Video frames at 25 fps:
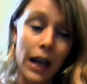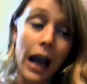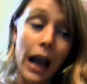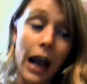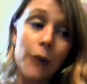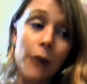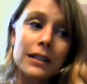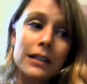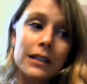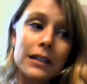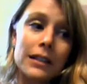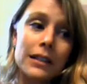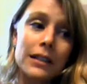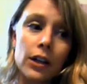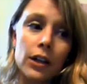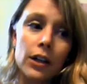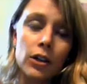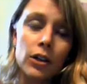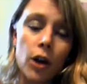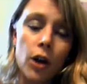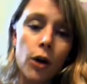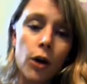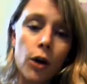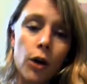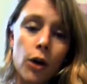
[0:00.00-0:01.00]
I would say
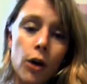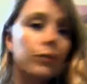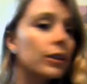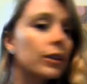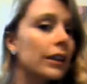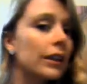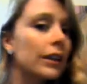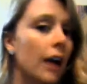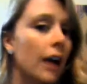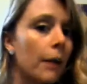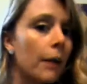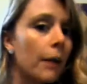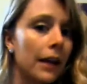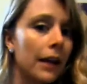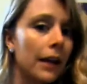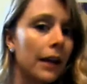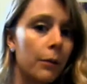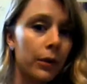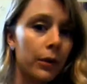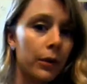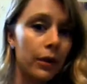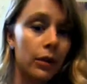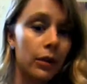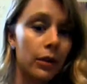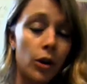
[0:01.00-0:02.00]
very low for coming
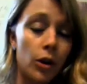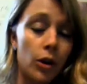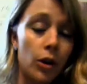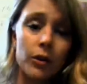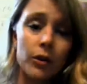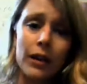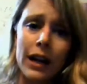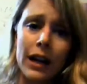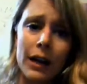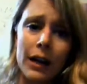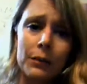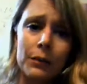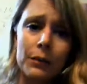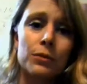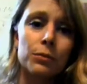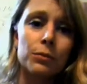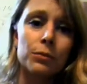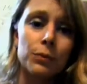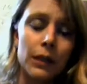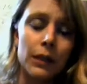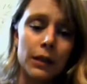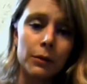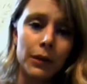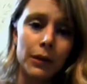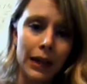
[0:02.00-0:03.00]
up with a logo that I was
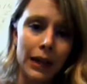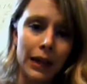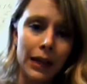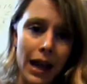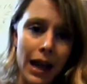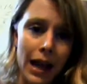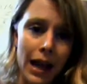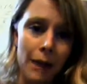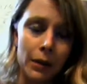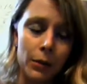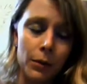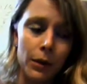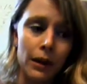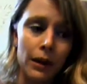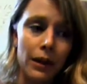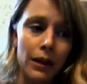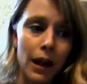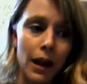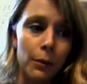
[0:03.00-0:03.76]
really, really happy with.